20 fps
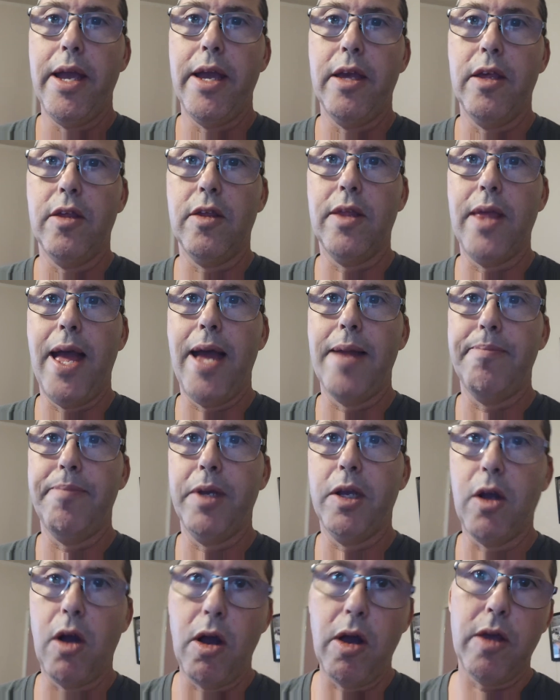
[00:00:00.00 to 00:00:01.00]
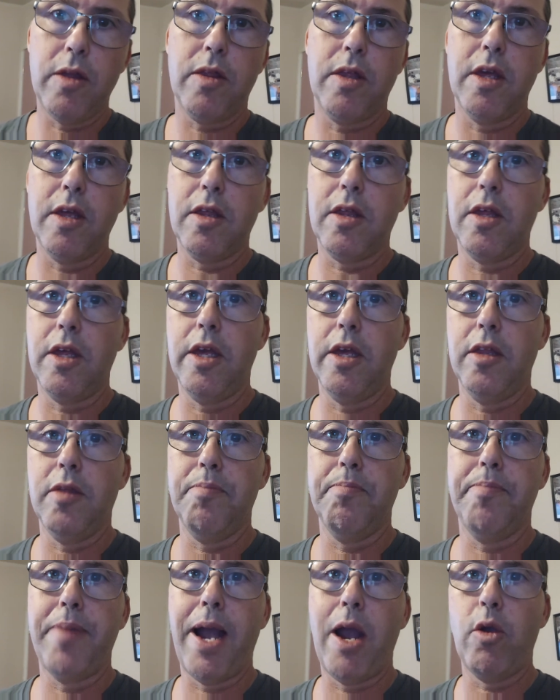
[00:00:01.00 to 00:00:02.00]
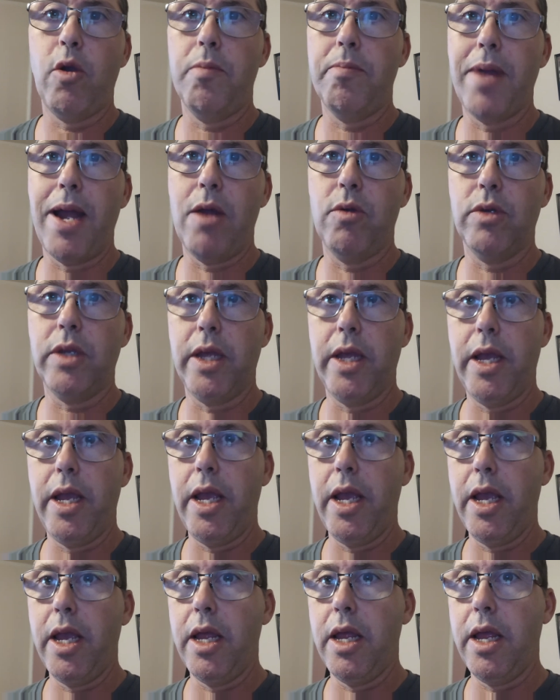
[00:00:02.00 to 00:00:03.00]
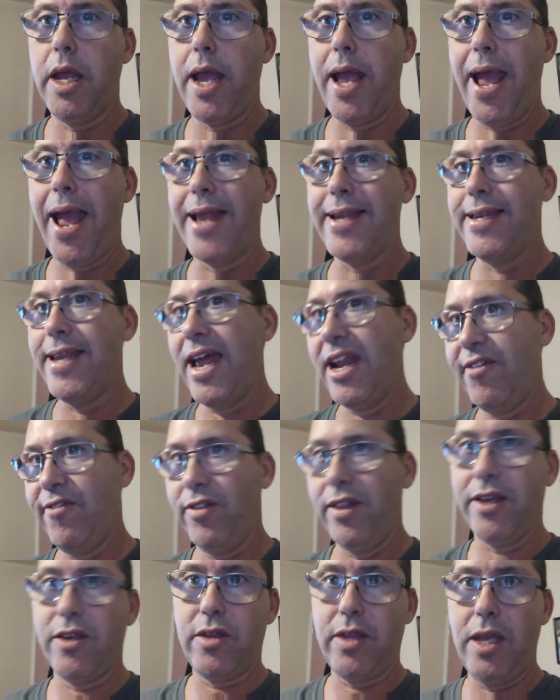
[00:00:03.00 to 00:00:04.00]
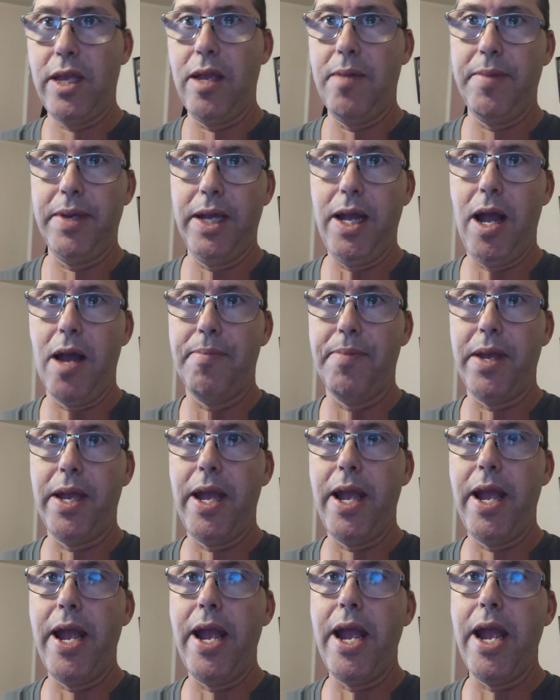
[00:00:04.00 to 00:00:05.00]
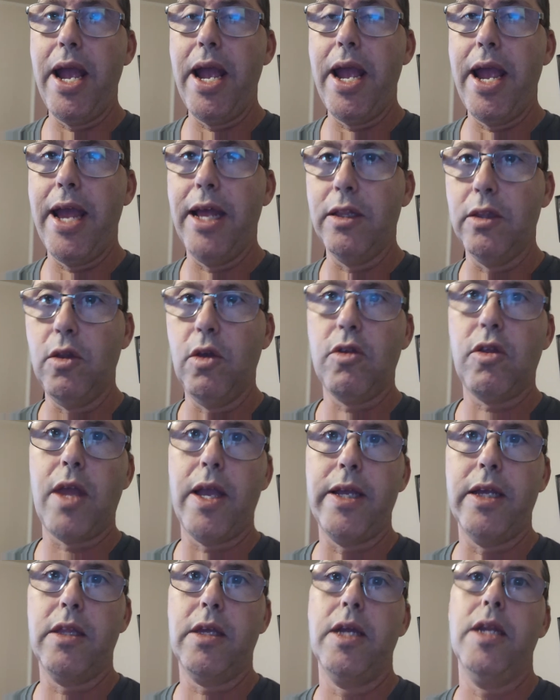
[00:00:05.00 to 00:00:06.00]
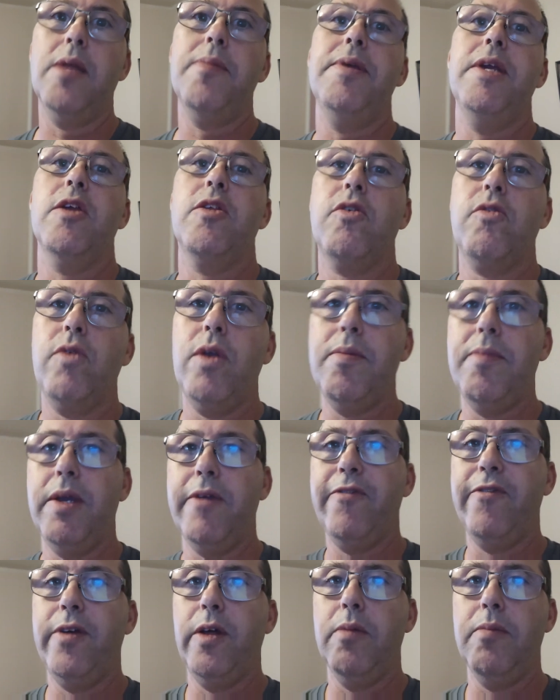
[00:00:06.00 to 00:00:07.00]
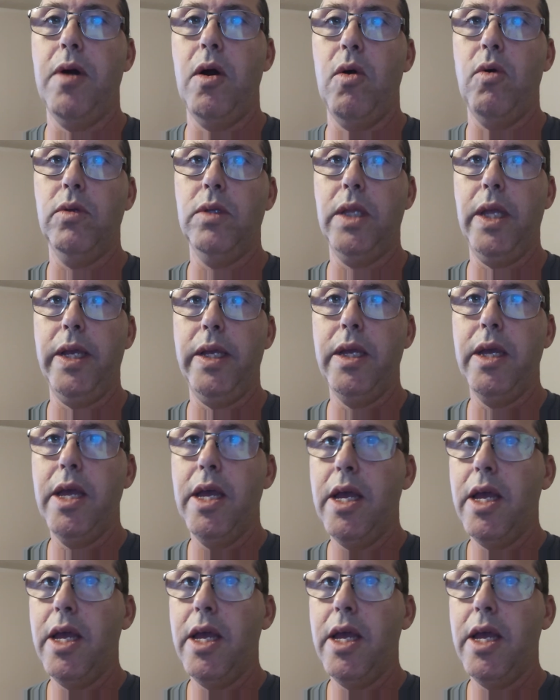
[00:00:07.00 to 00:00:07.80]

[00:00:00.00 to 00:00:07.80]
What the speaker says: is that because this is Paramount and Netflix teaming up, it looks like it's going to be a streaming film only.